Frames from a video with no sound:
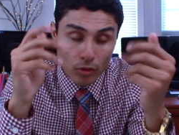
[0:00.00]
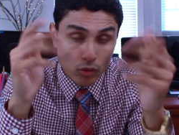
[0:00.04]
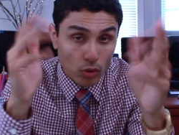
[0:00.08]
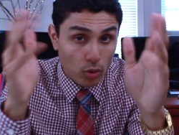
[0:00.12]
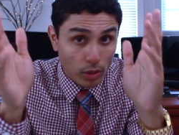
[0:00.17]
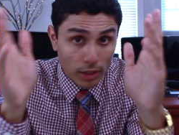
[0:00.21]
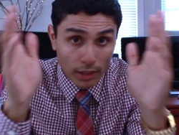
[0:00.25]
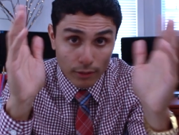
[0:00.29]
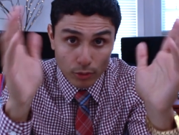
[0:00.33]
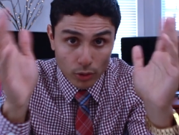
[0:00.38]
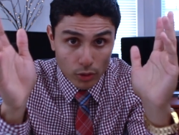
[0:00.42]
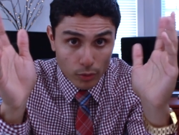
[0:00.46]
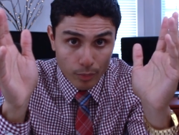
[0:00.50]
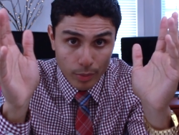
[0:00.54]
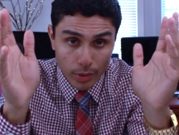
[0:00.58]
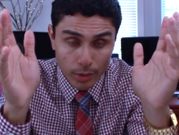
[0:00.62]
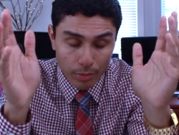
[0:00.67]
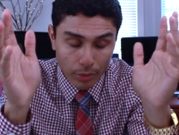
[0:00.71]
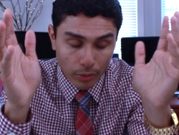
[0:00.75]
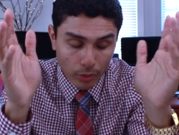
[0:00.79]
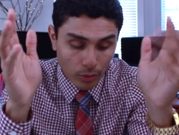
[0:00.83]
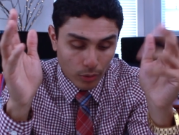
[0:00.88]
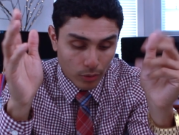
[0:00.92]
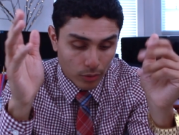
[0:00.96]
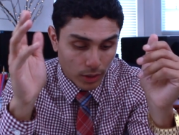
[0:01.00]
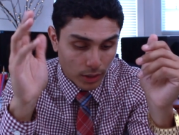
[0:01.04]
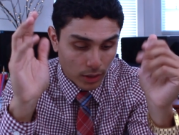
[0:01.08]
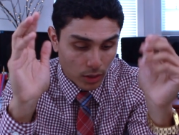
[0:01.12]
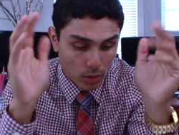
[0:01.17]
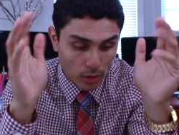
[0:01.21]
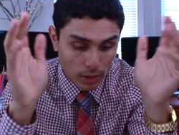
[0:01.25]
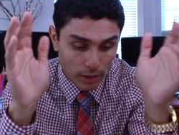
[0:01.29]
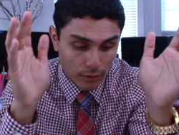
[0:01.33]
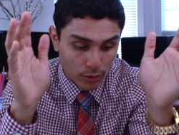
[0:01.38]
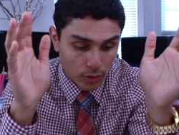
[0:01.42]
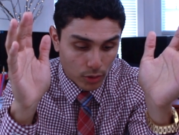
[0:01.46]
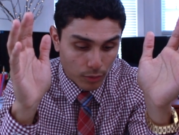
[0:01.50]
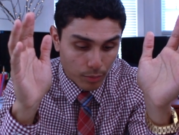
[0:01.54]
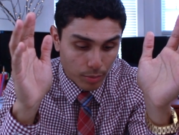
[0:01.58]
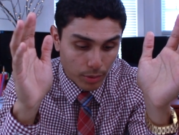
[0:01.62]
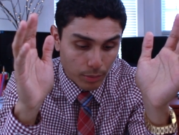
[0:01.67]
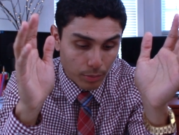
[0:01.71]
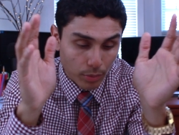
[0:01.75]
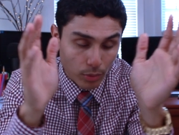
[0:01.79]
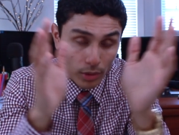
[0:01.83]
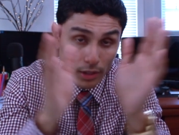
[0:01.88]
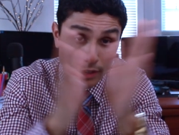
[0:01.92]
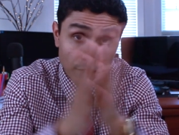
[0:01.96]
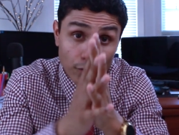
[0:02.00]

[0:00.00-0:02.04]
Two levels of people, right? Two levels of people.